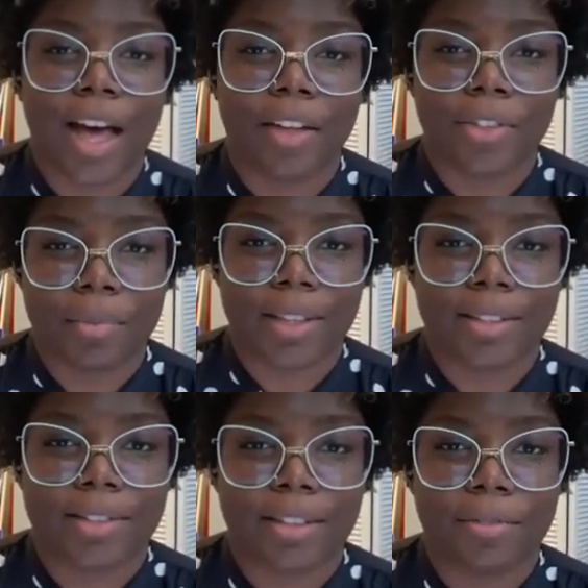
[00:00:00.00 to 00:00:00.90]
health and
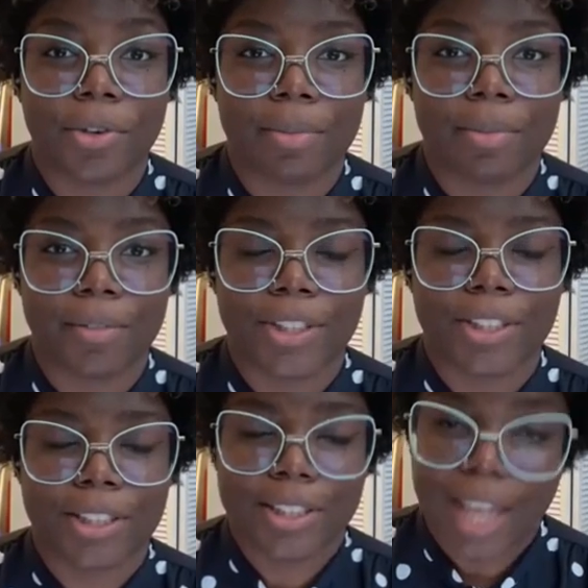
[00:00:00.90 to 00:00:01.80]
wellness of the food and beverage
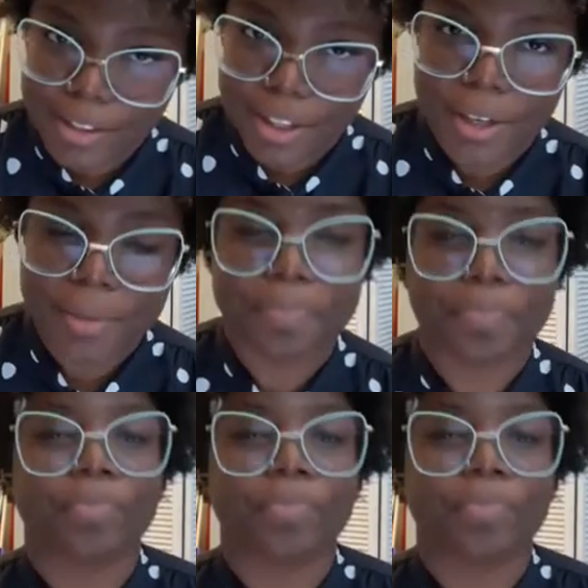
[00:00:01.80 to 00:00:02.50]
sector.